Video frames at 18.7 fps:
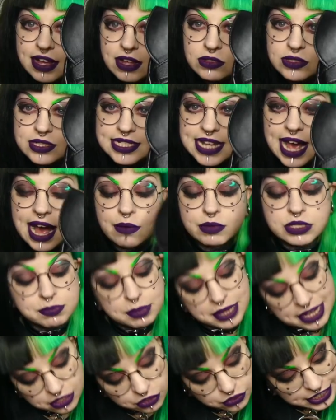Alton Towers
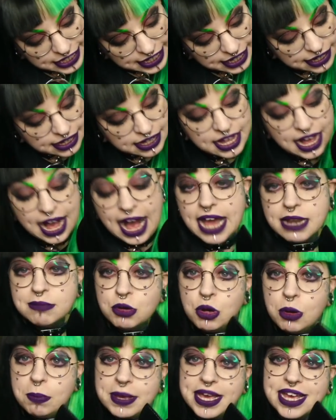pin on here. I had
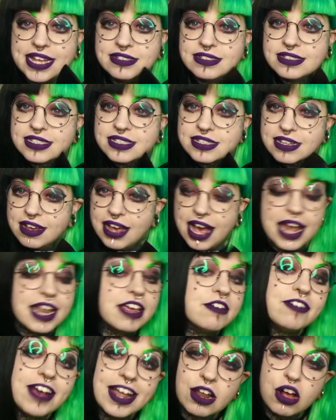more pins and I
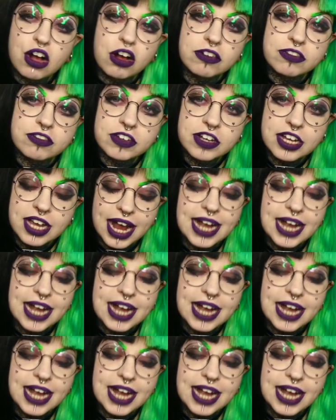fell off.